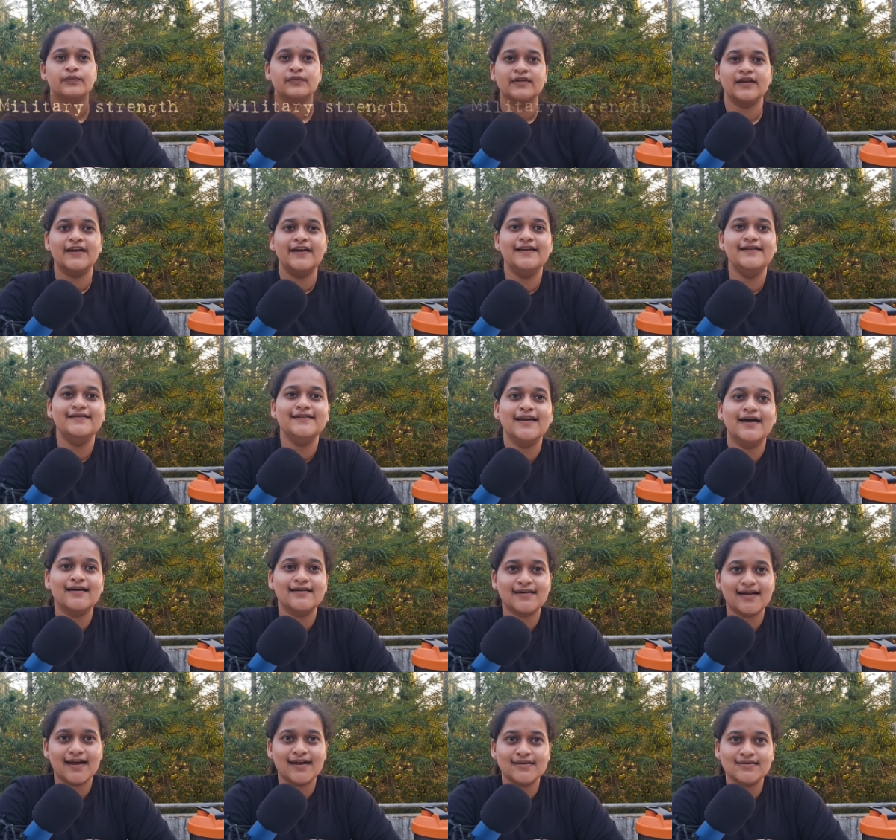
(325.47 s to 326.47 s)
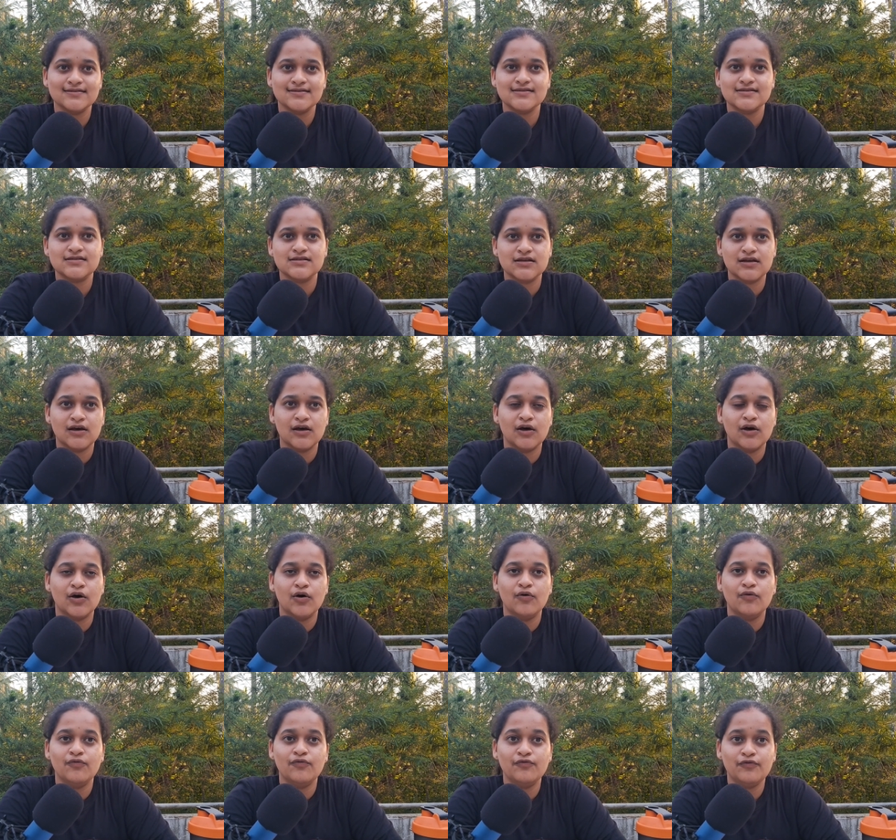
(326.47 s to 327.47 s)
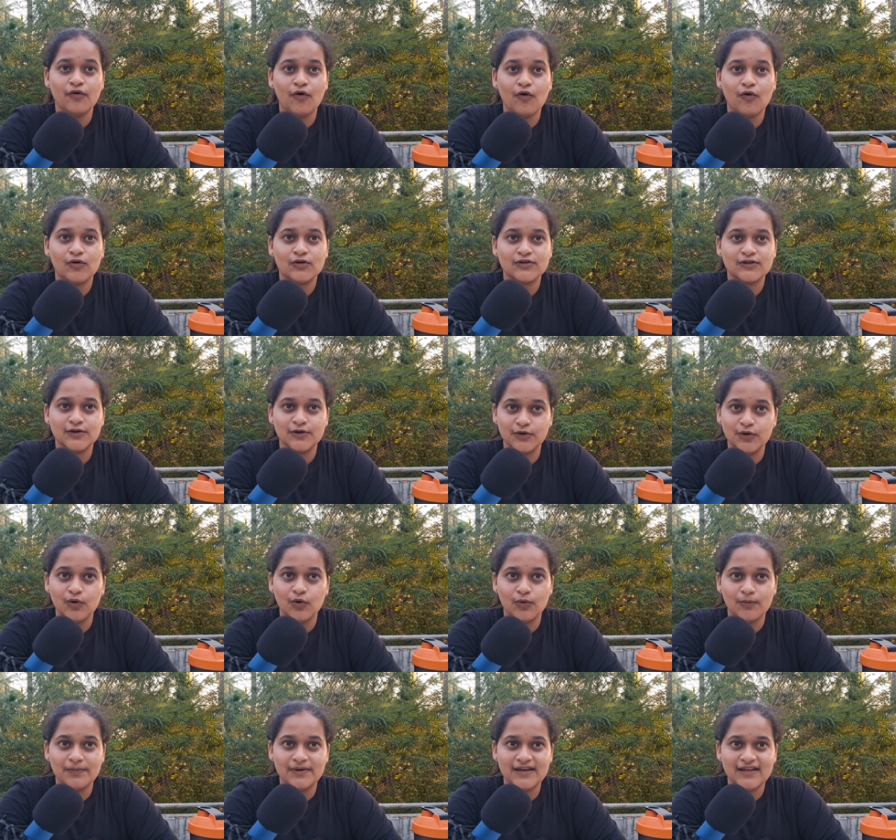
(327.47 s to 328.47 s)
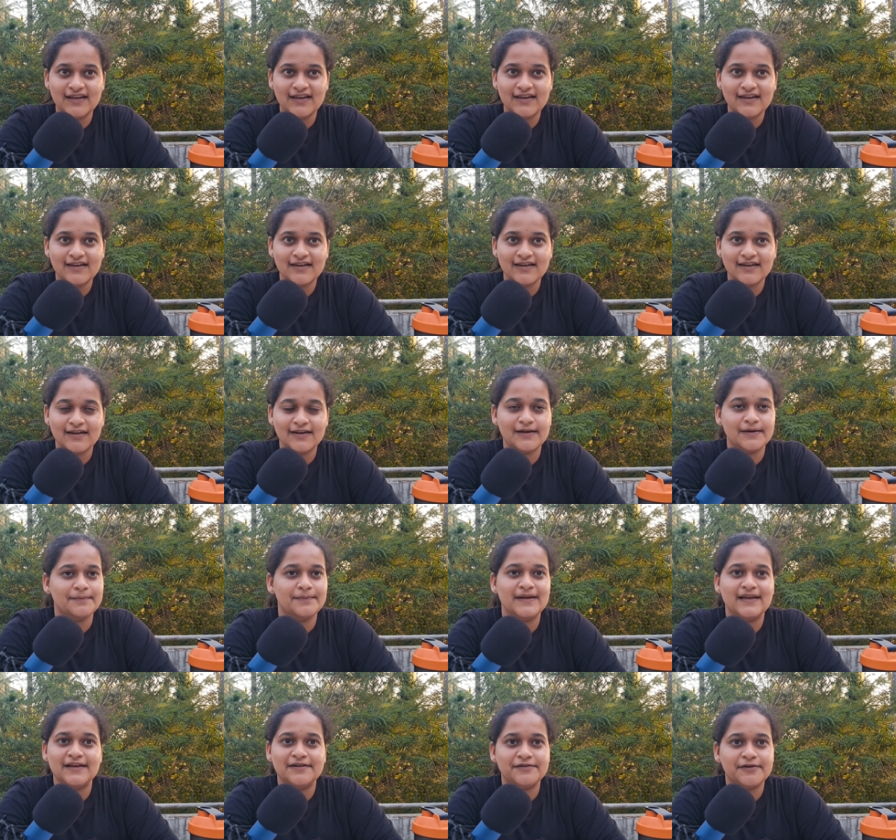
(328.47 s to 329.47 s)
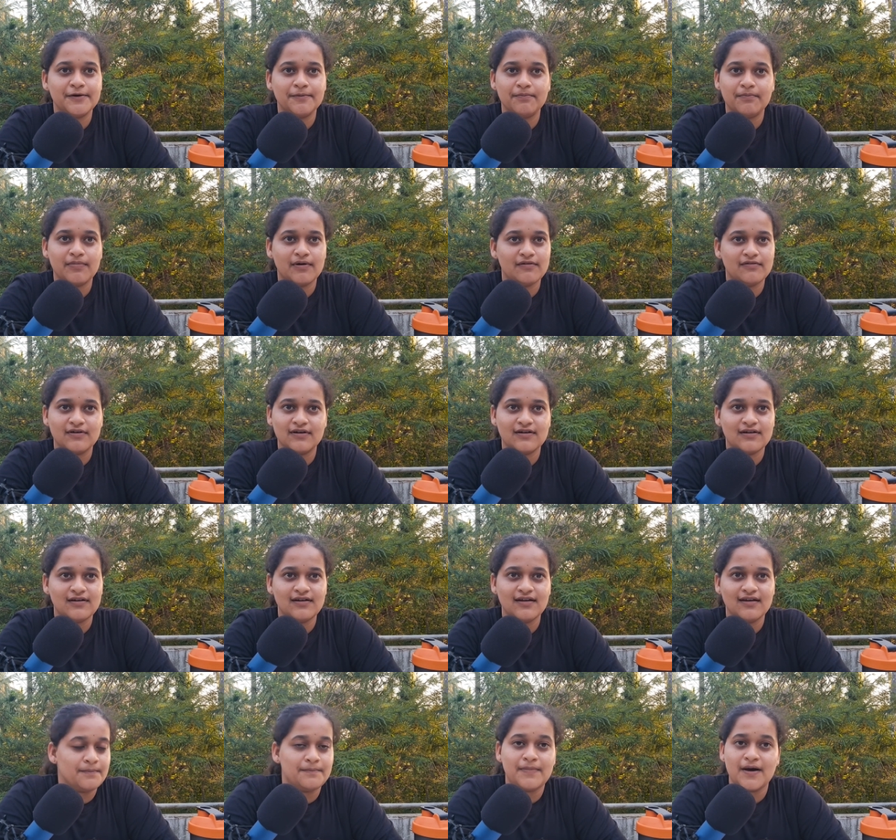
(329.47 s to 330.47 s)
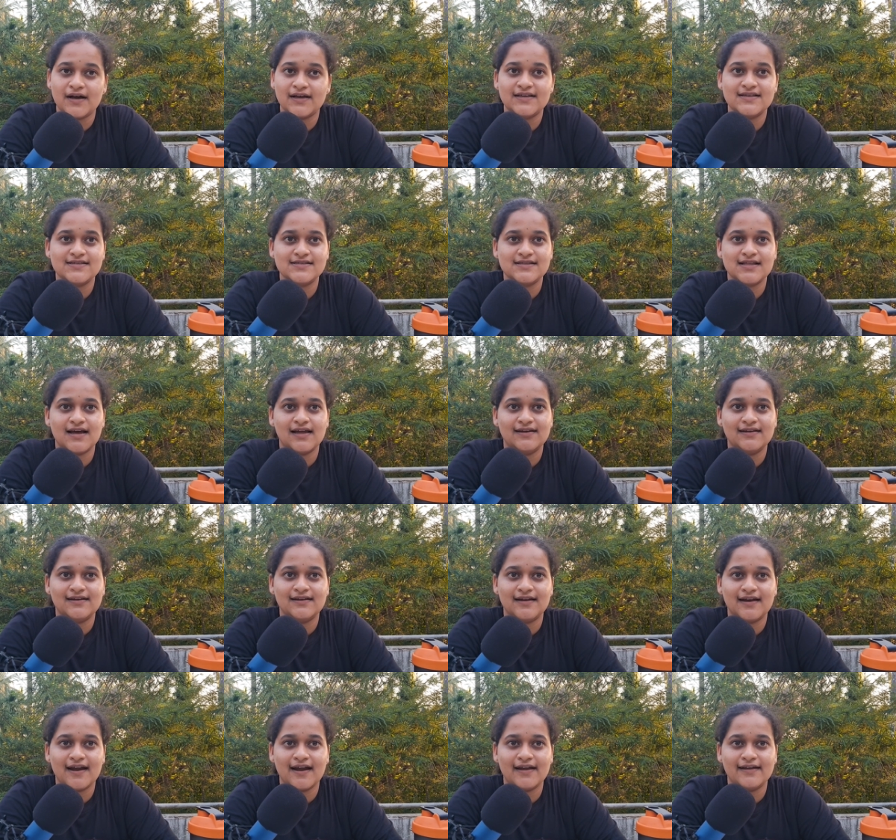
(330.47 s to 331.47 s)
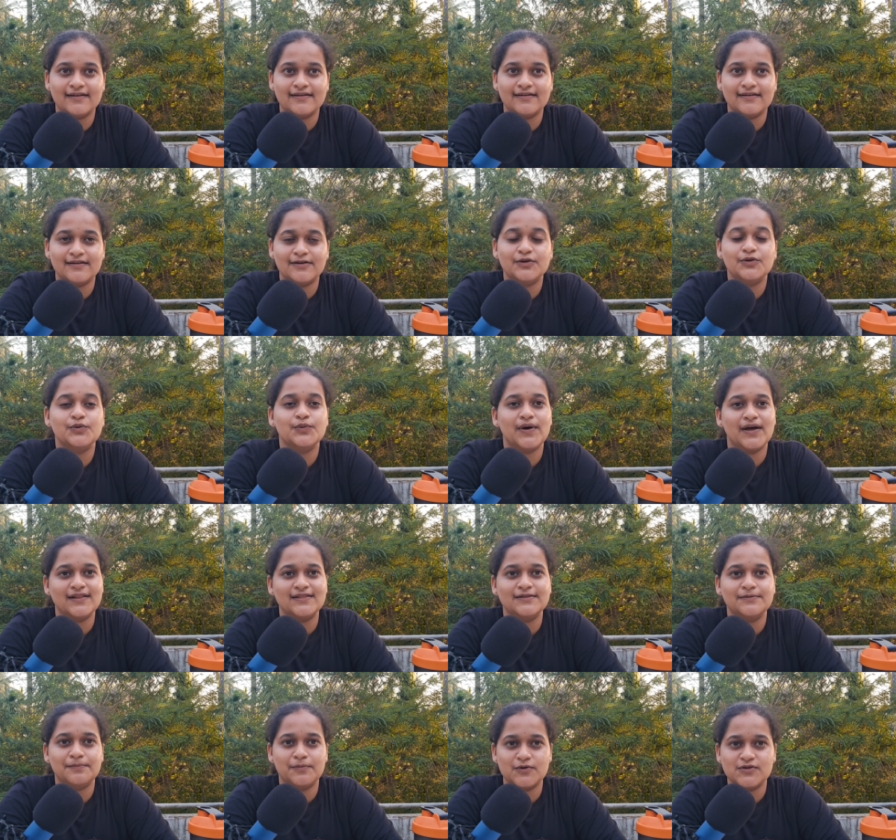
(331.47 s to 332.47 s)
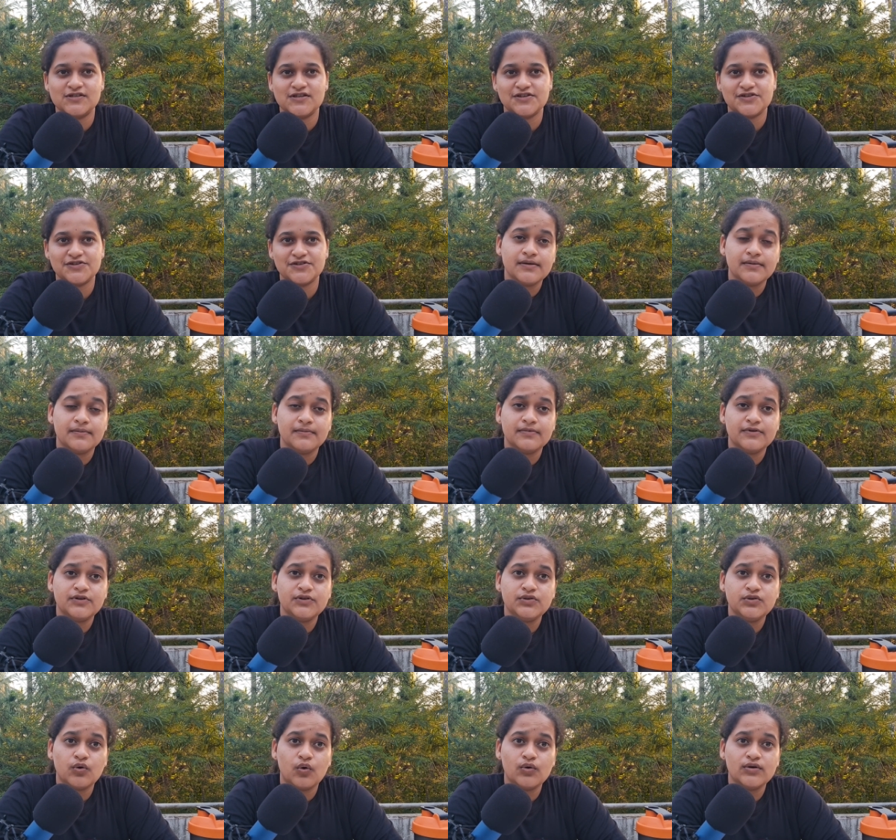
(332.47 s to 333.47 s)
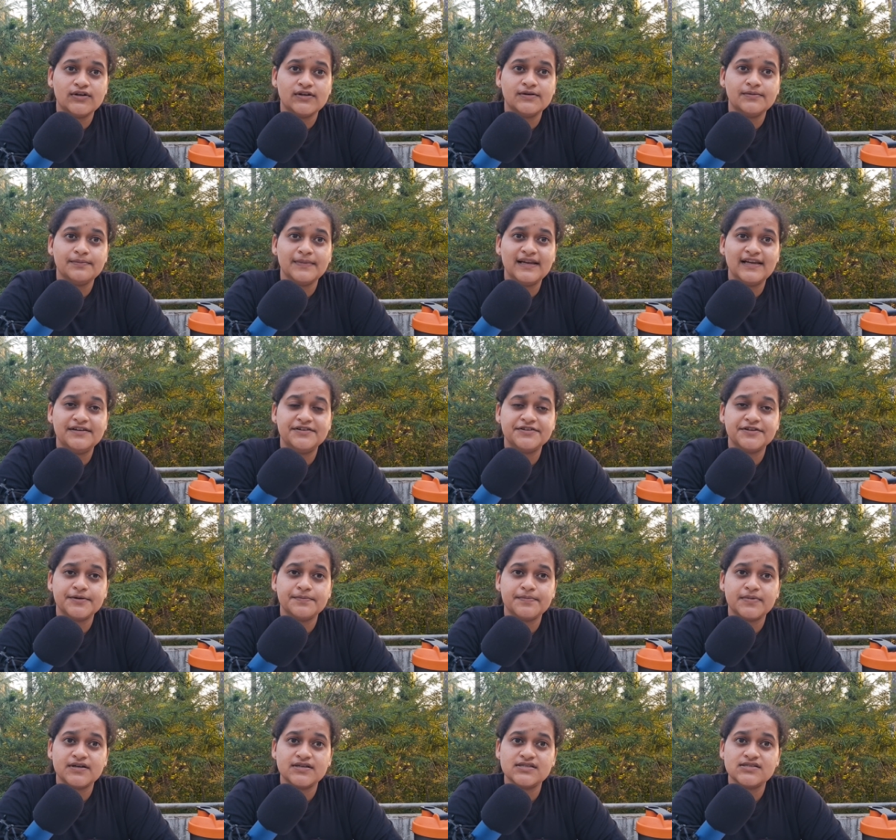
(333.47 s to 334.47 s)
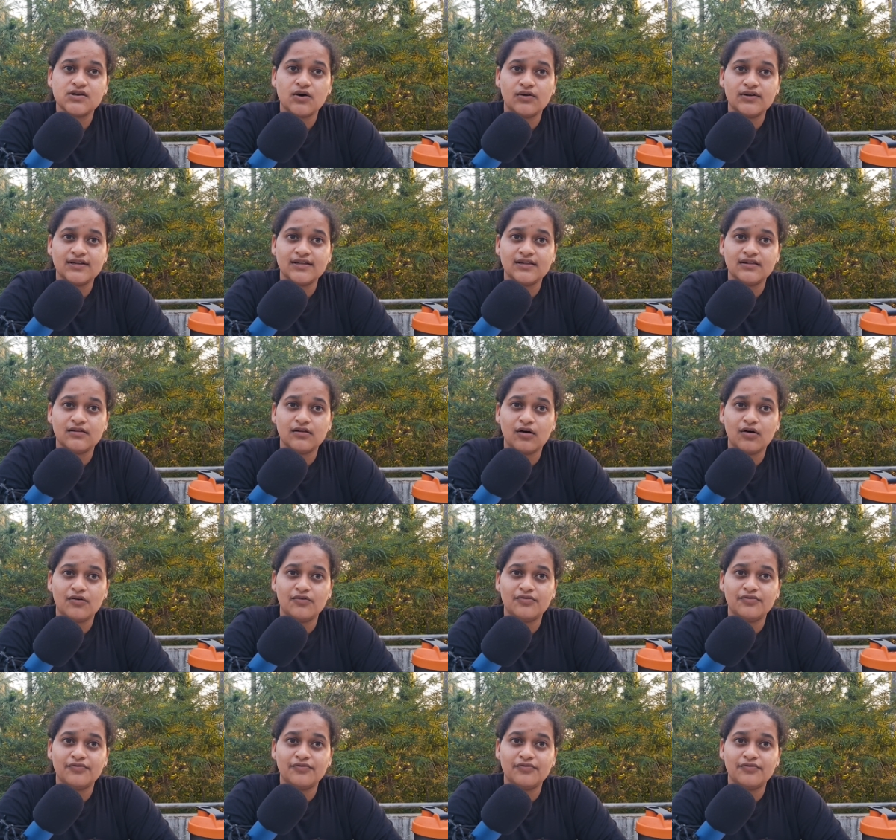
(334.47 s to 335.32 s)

India ranks 4th globally in a military power. Pakistan rank 12th position. Total military personnel of